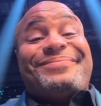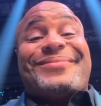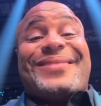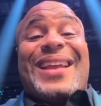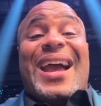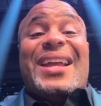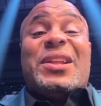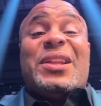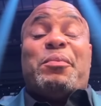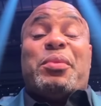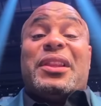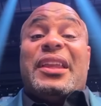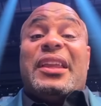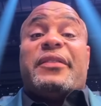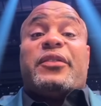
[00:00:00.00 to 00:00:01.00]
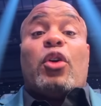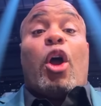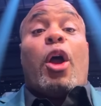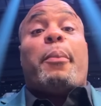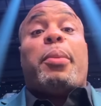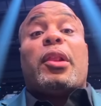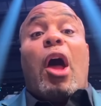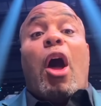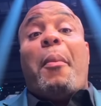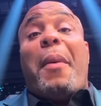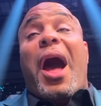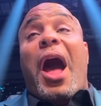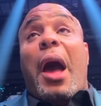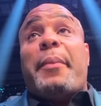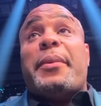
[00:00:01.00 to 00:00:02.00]
kind of believed, or Belal
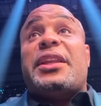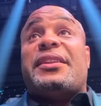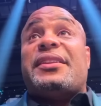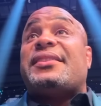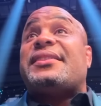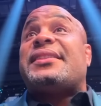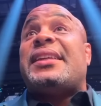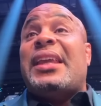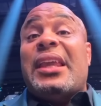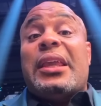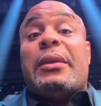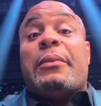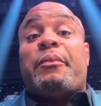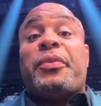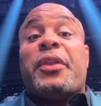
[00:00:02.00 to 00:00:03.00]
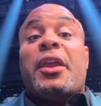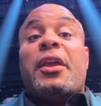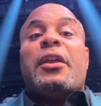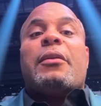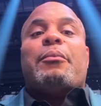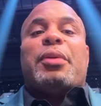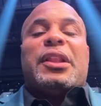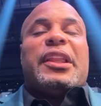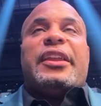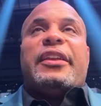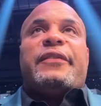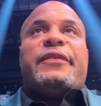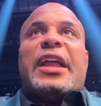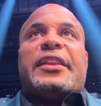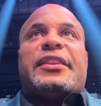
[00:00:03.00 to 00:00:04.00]
Muhammad and his team
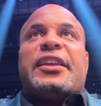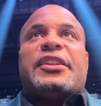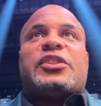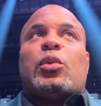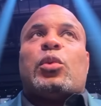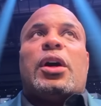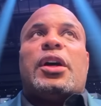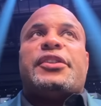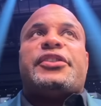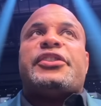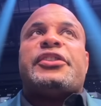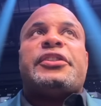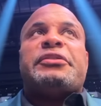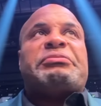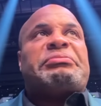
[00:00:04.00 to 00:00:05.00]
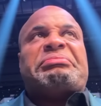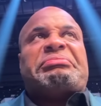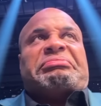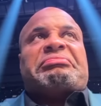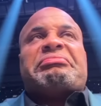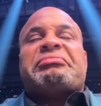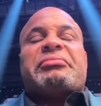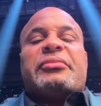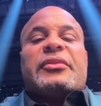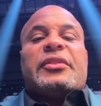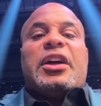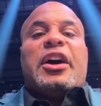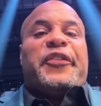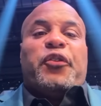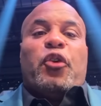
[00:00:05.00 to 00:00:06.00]
believed that this was
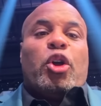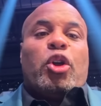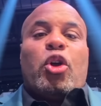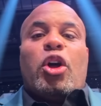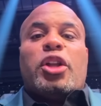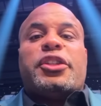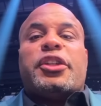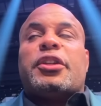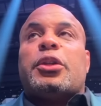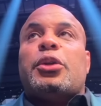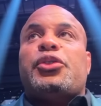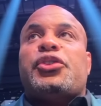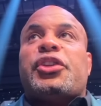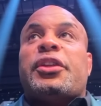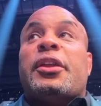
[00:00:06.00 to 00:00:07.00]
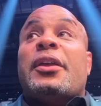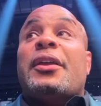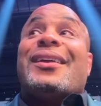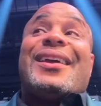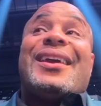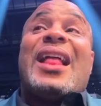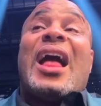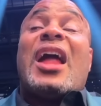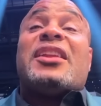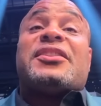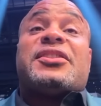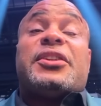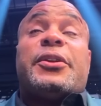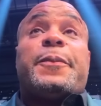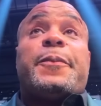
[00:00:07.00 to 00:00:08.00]
a foregone conclusion. And
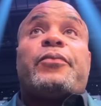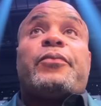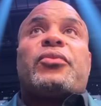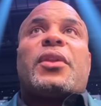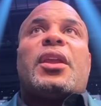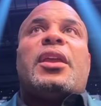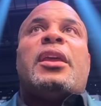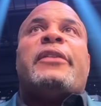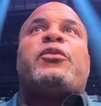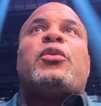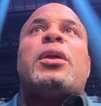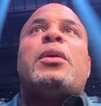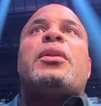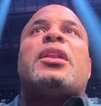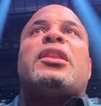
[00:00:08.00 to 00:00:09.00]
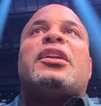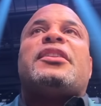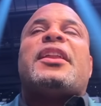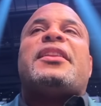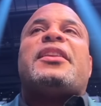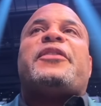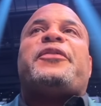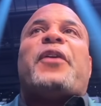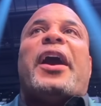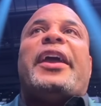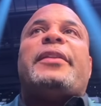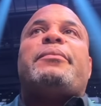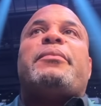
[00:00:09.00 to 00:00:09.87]
honestly, if we would have looked at this fight